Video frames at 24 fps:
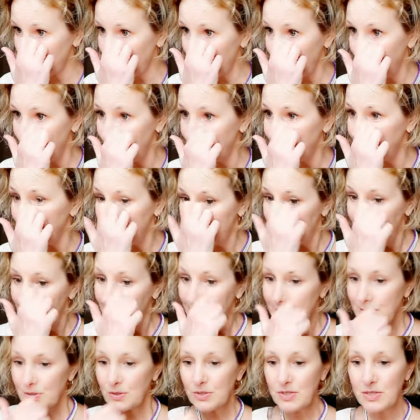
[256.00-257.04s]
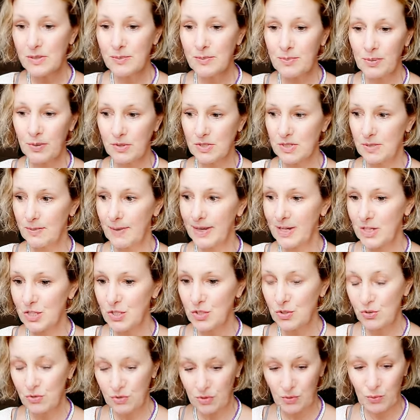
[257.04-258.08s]
It's also important to make
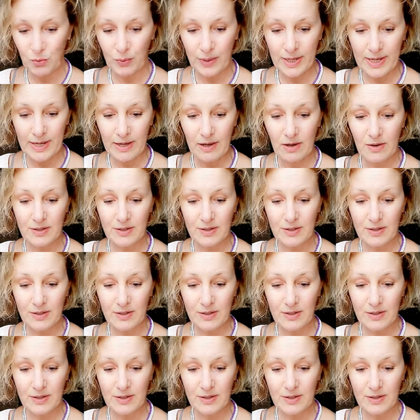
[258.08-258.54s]
sure that we